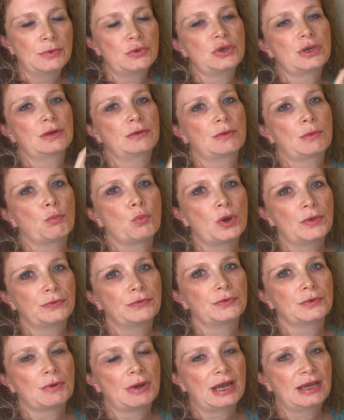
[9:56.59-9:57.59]
She had
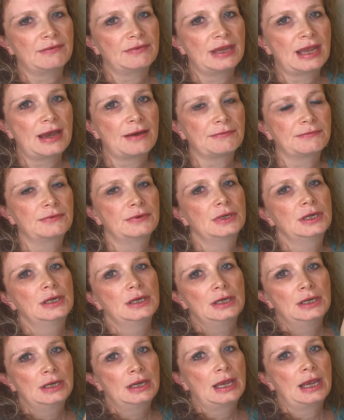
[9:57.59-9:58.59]
one through IVF,
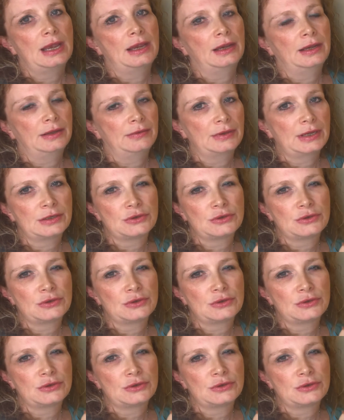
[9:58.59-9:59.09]
and